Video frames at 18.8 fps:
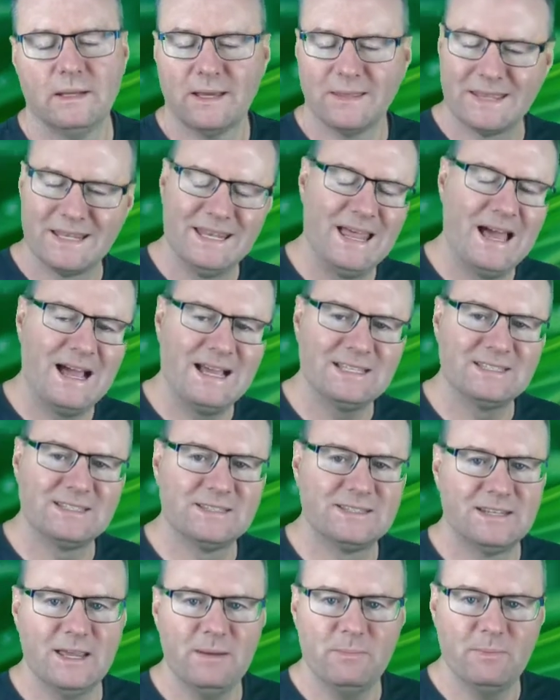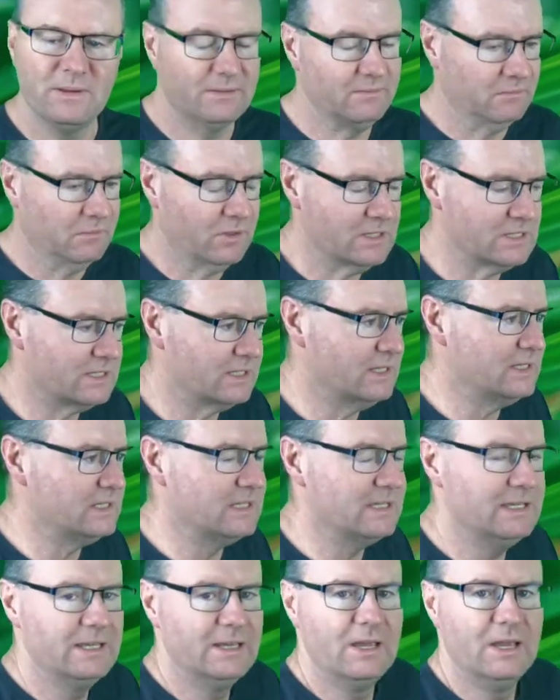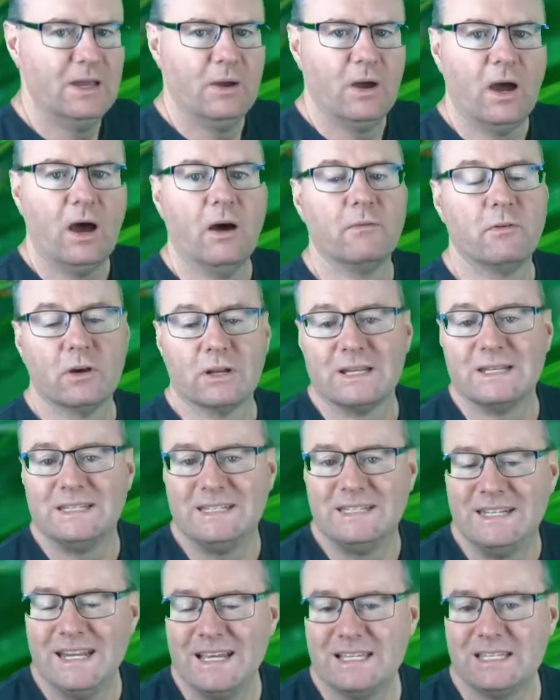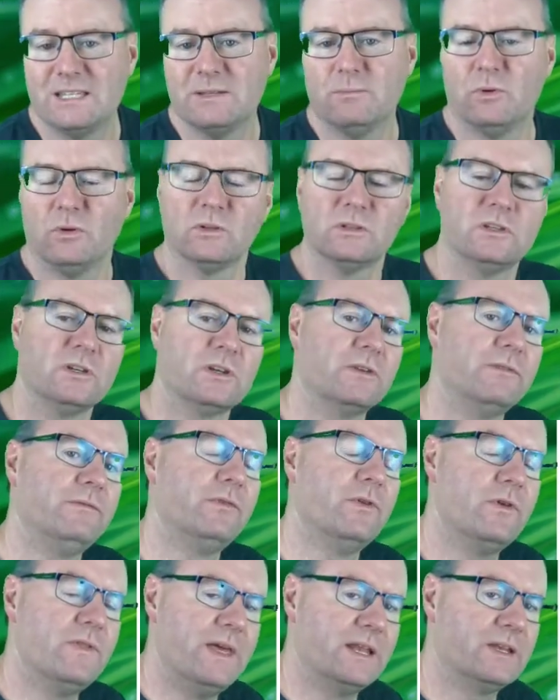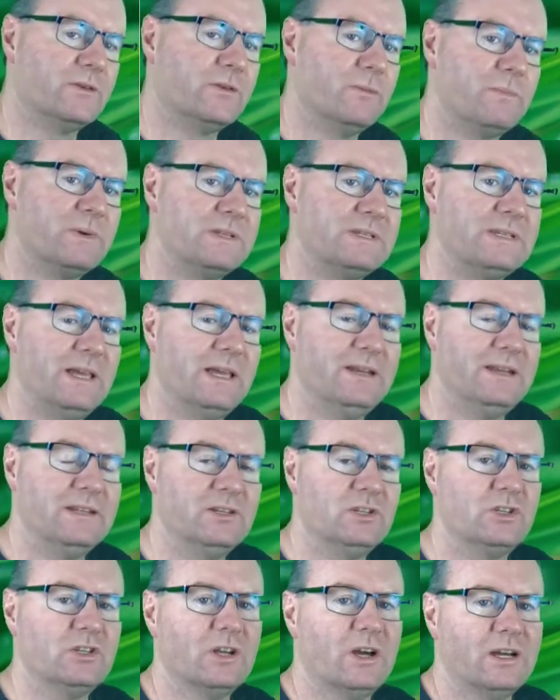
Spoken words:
Now the last step, and nice and easy, I've got a decimal to convert that to a percentage.